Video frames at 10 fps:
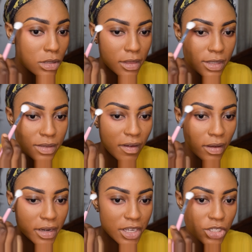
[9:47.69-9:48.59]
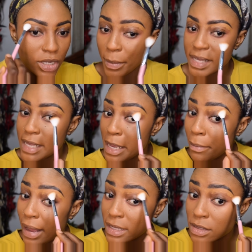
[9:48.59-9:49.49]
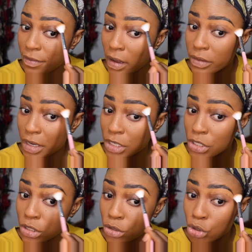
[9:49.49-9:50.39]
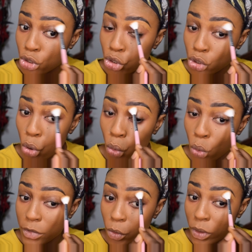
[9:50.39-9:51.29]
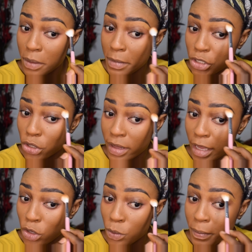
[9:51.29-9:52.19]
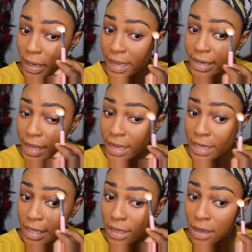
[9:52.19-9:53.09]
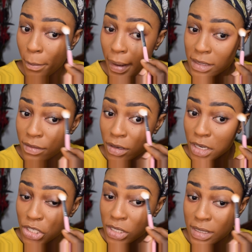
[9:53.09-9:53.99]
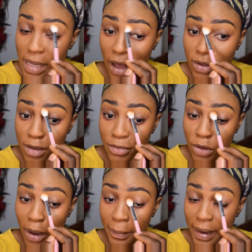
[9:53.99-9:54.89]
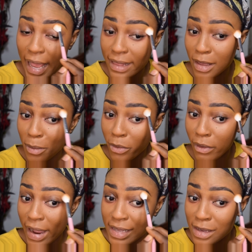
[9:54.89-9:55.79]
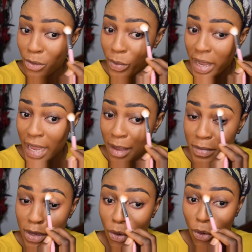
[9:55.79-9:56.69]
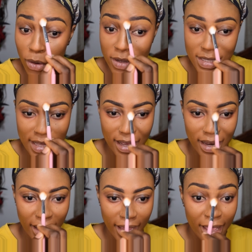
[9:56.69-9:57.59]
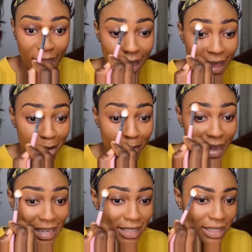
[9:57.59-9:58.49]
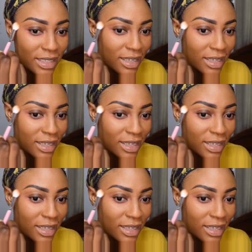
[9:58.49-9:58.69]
This foundation is a matte foundation, so you wanna make sure that you blend any matte foundations out if you apply them right away, because they're gonna get like patchy.